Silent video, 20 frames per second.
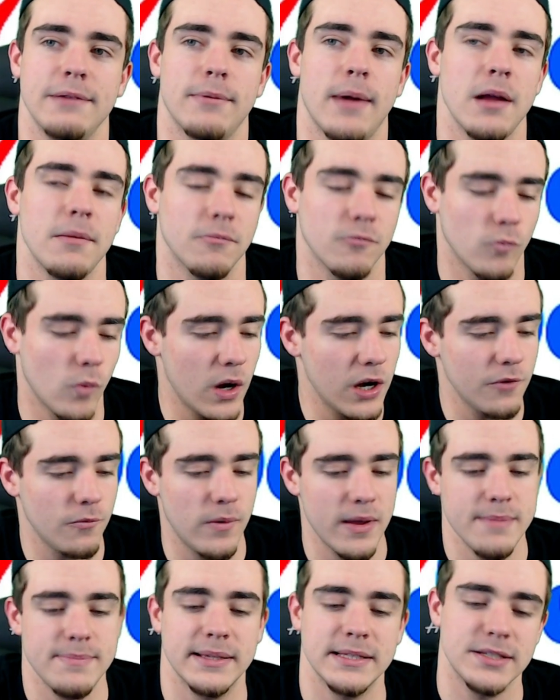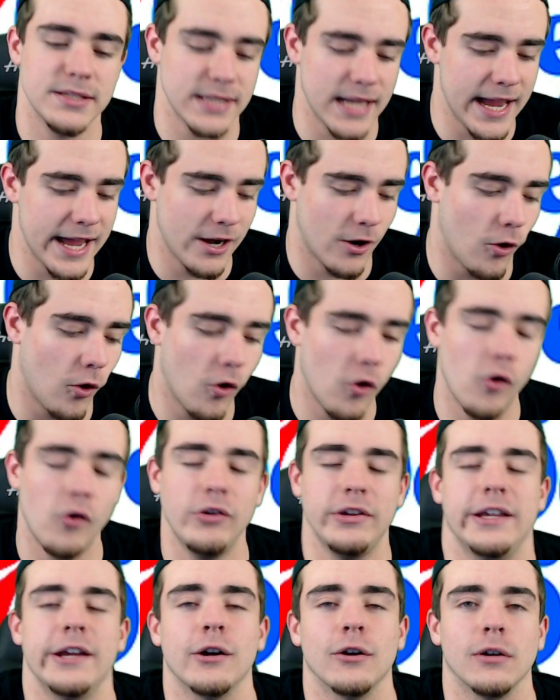Right. What have we been saying all
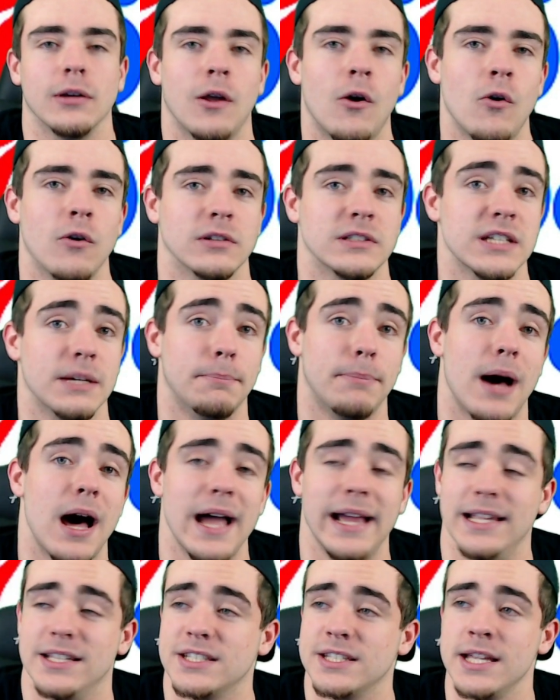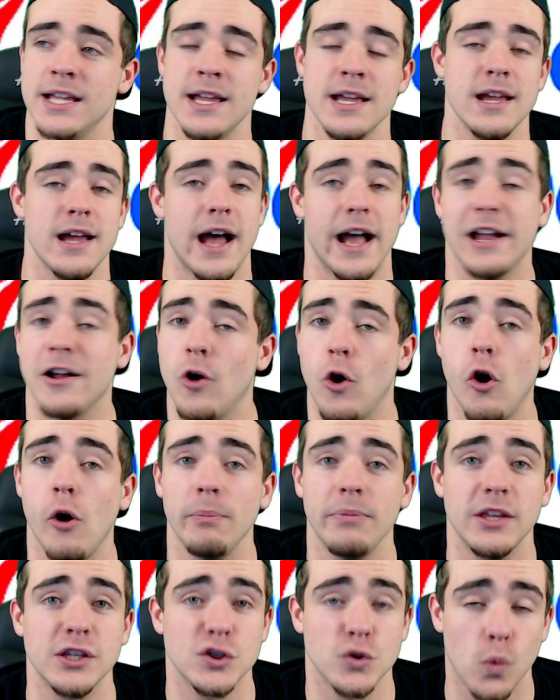year long? Tobias, I call him
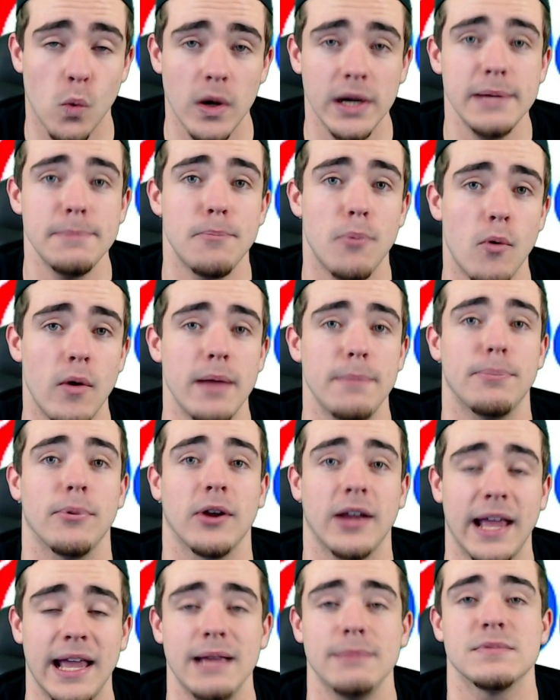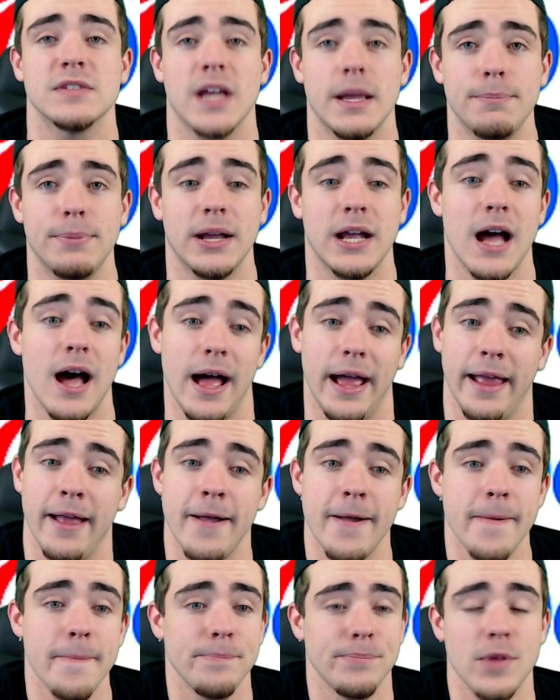the 20-point per game type of guy.
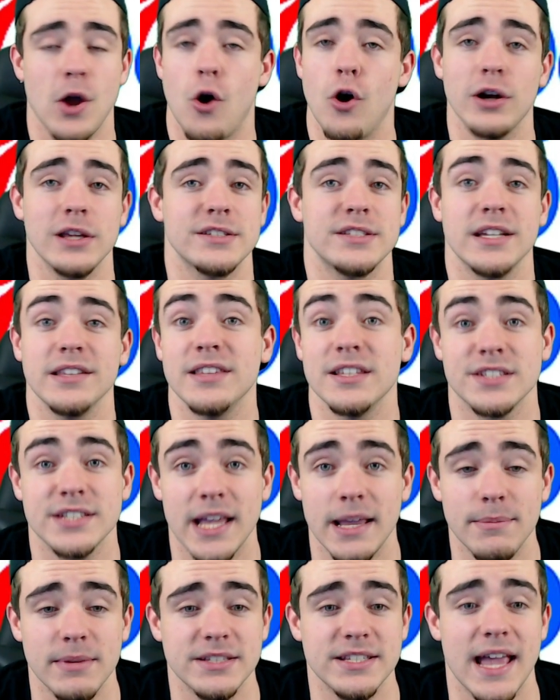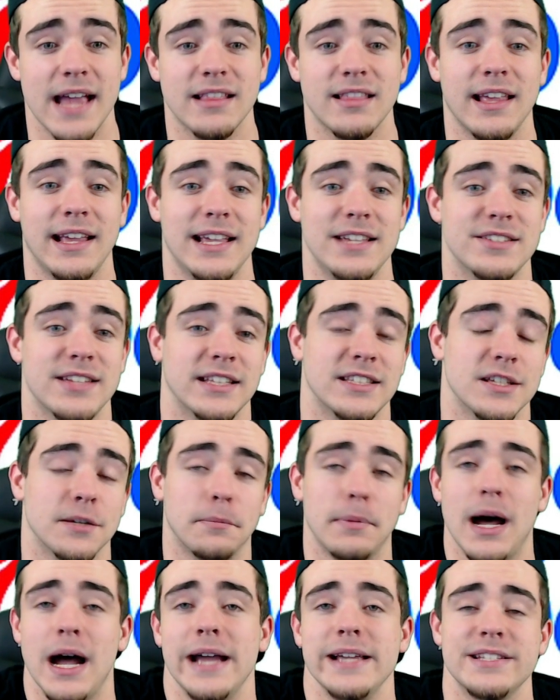Harden said the same exact thing. He said,
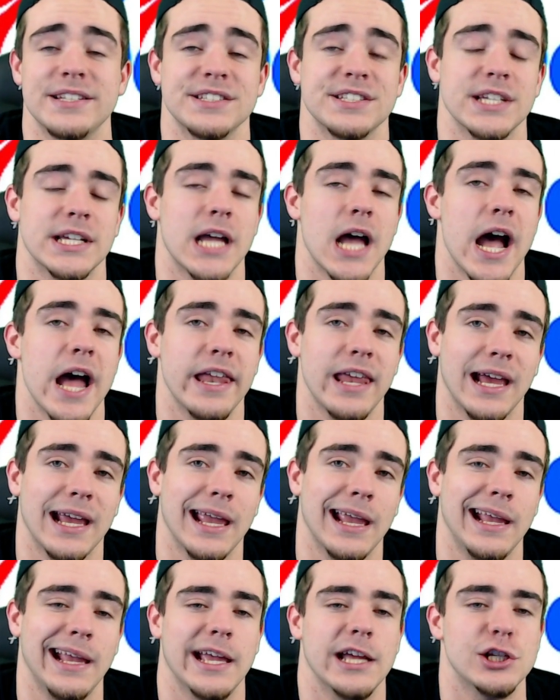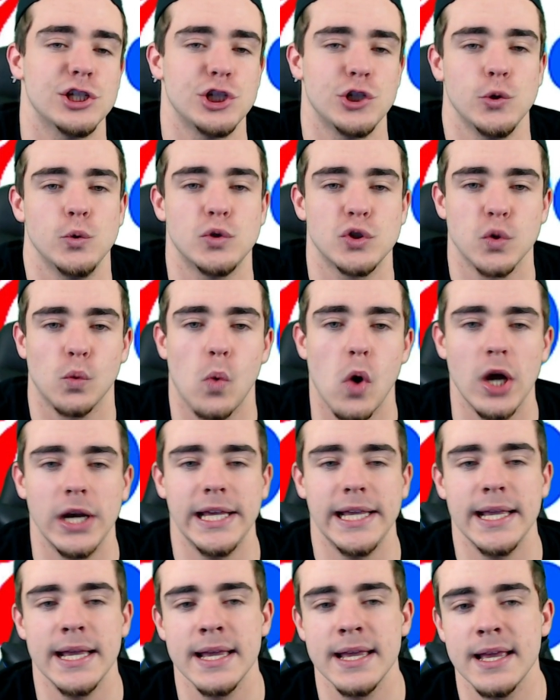Tobias is a guy that can get you
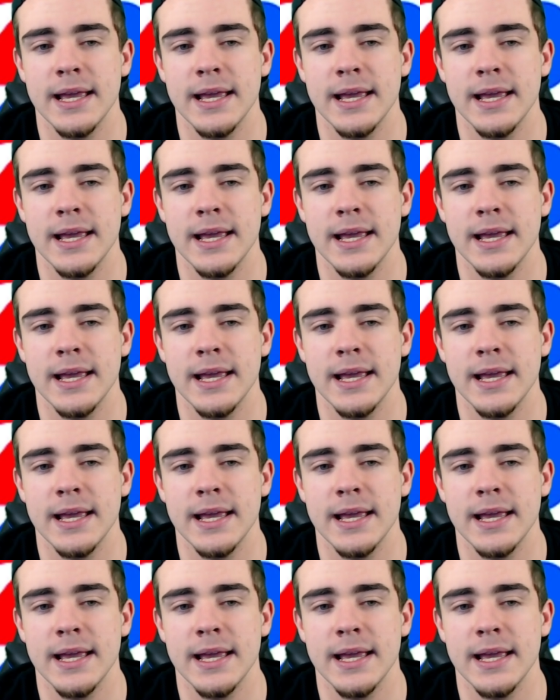20.